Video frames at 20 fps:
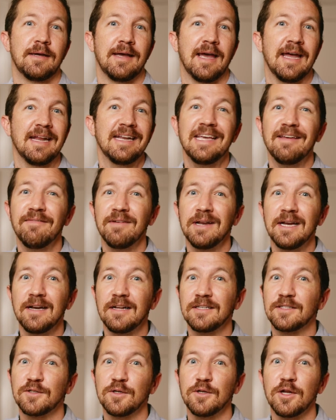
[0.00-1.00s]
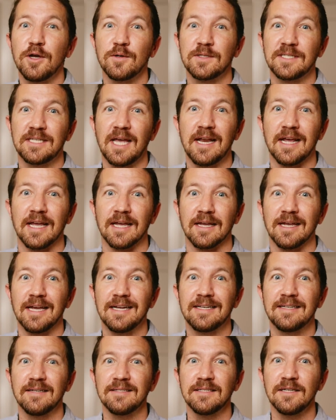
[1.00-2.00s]
And even in a studio setting,
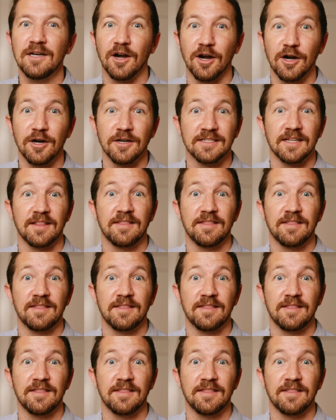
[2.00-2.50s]
it doesn't hurt